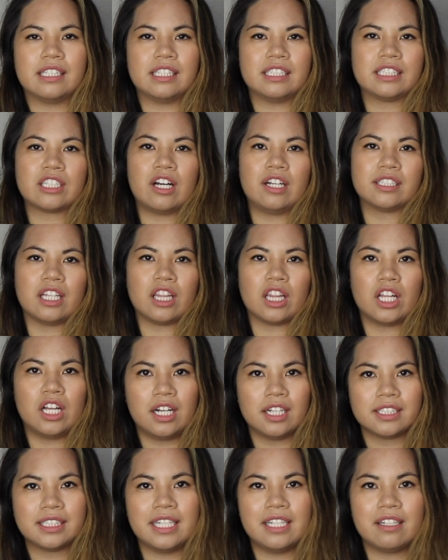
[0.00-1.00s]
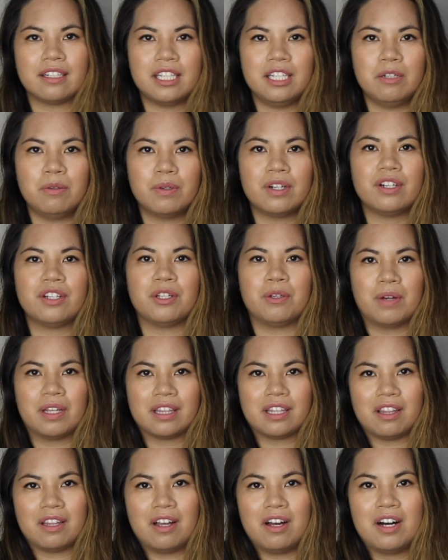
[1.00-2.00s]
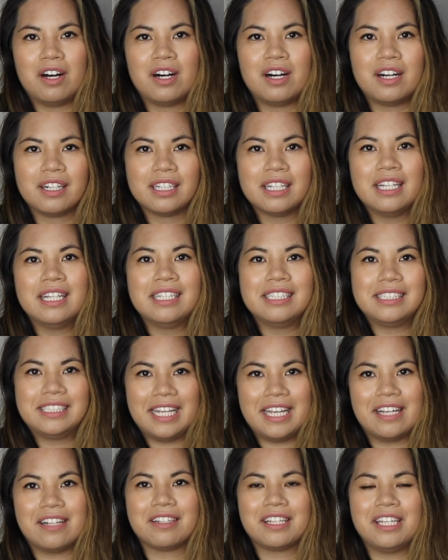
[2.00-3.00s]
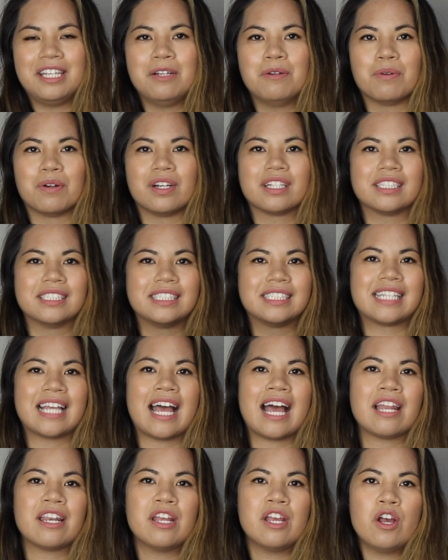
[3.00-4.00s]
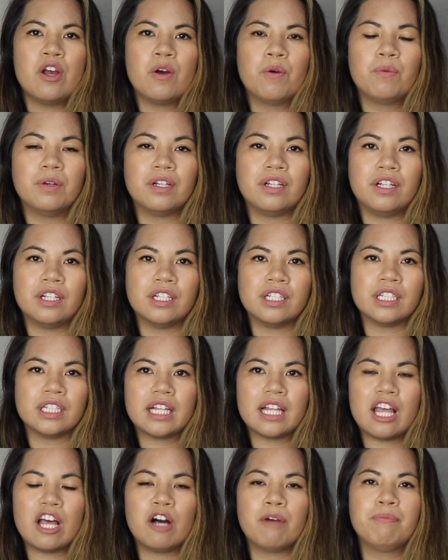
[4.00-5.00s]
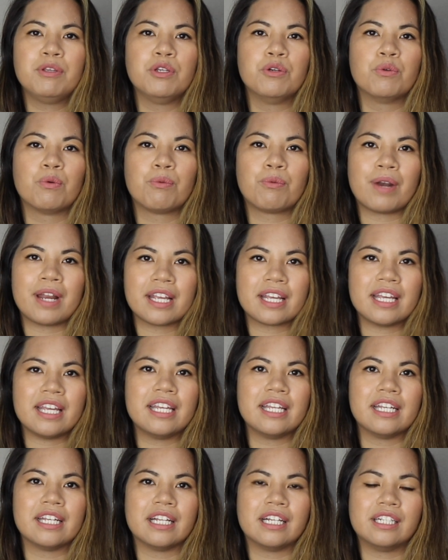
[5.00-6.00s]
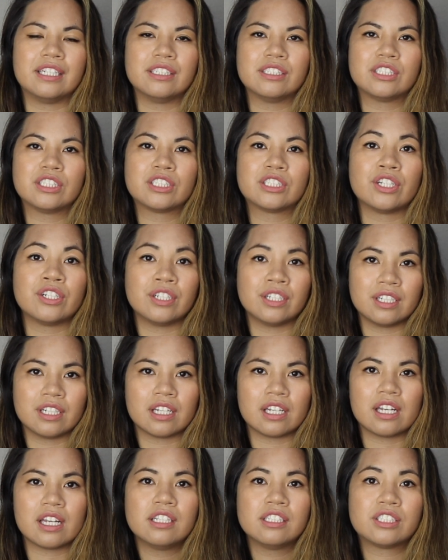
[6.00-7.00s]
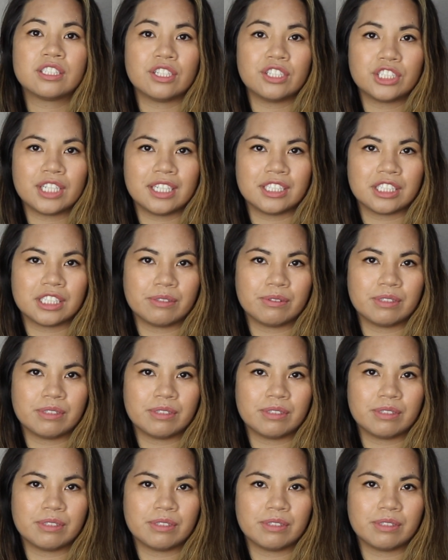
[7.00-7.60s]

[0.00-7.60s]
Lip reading: It's called the long tail keyword. You want the long tail keyword because that will help you rank in certain search engine